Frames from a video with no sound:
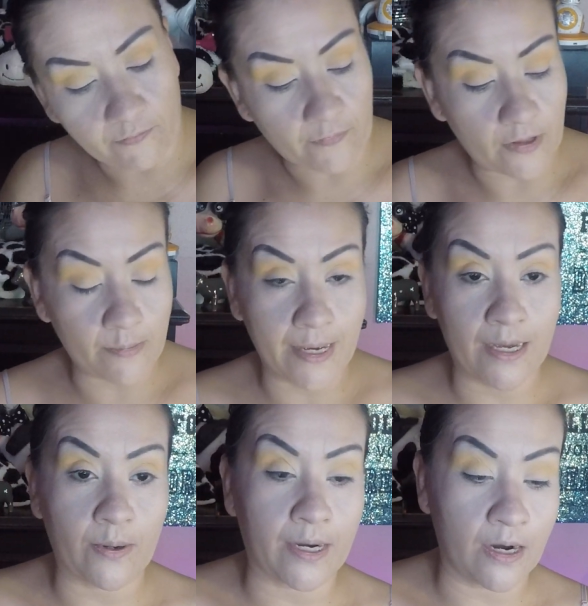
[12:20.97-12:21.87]
Oh, my
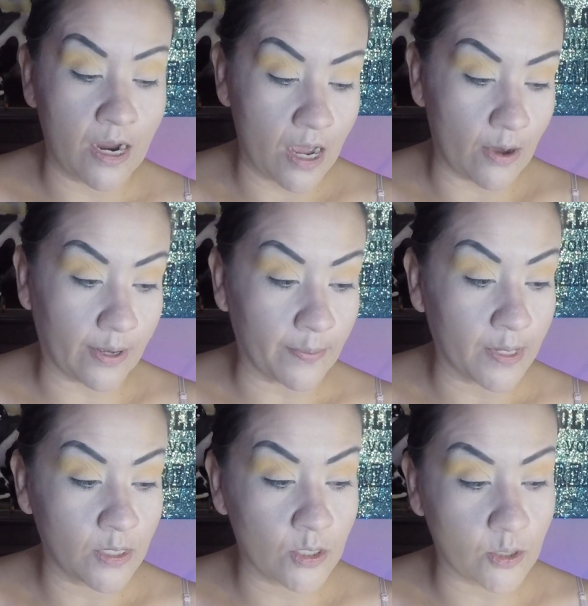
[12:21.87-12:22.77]
head right here. Okay,
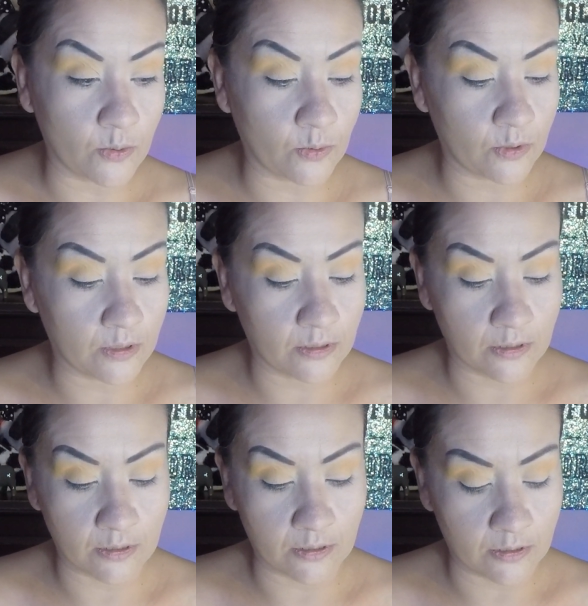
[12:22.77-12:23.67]
so
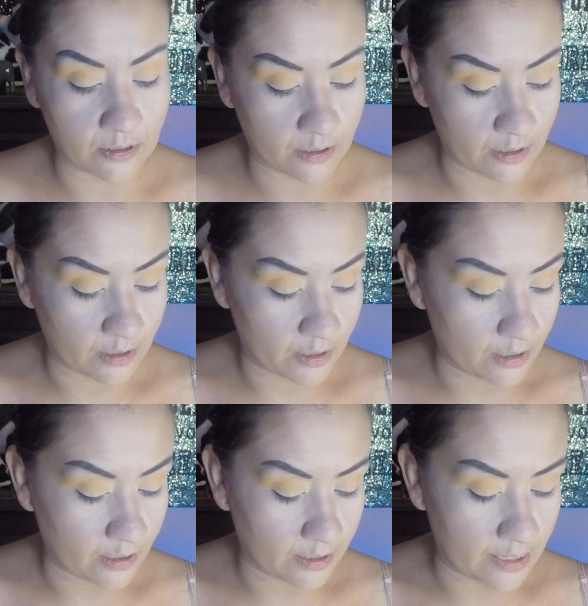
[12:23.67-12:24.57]

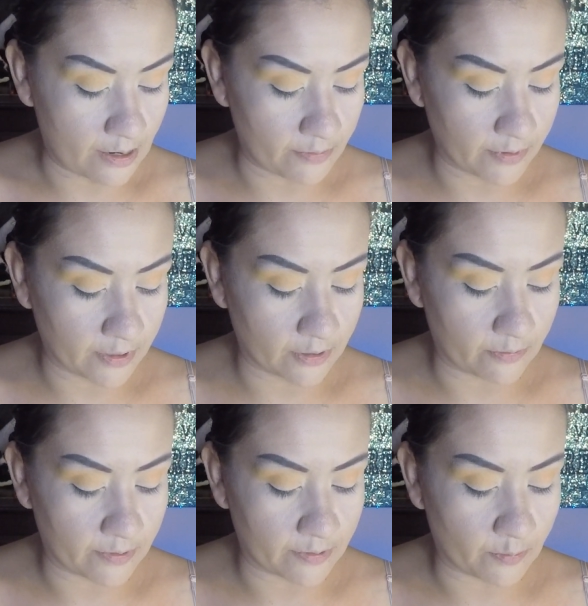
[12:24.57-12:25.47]
now we're going to go
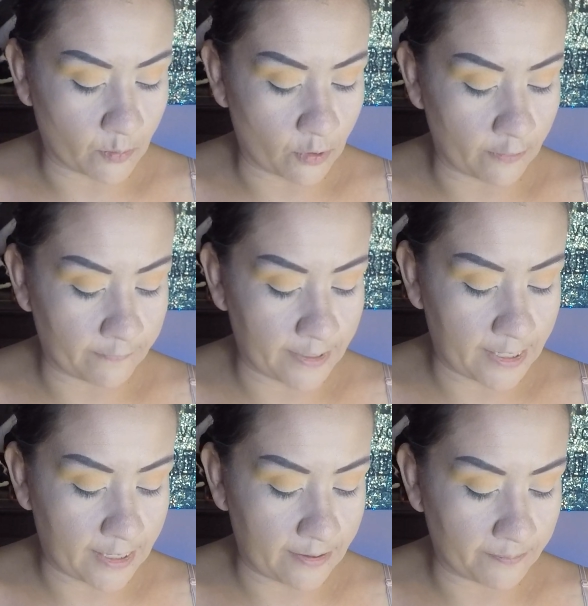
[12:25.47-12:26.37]
with the
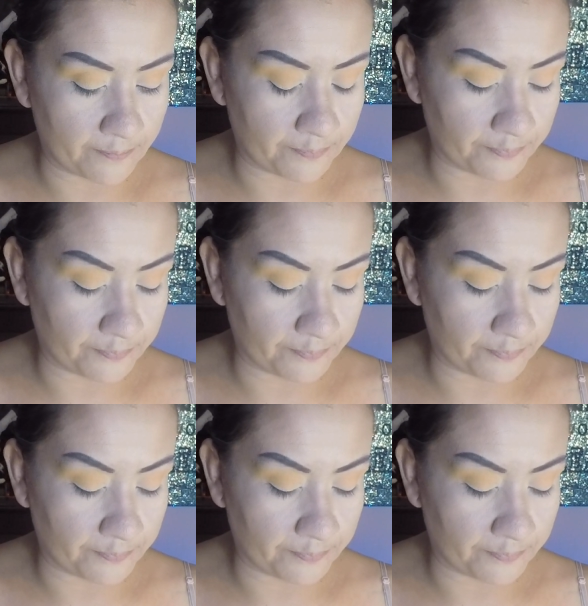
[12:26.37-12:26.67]
Morphe